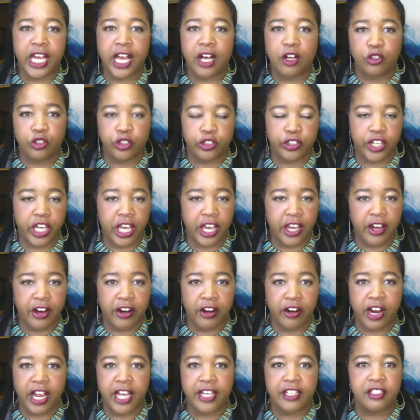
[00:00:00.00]
elder
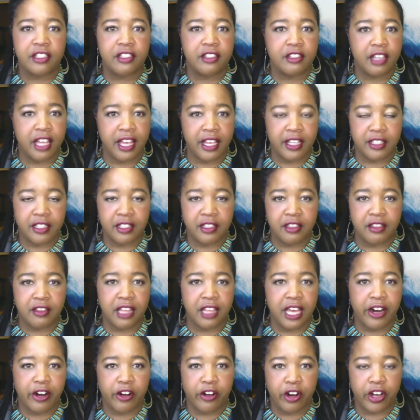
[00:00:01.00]
care as
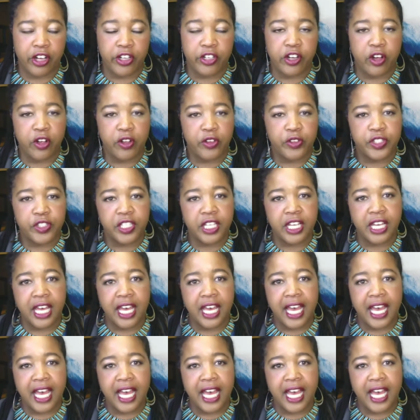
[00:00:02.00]
their adults.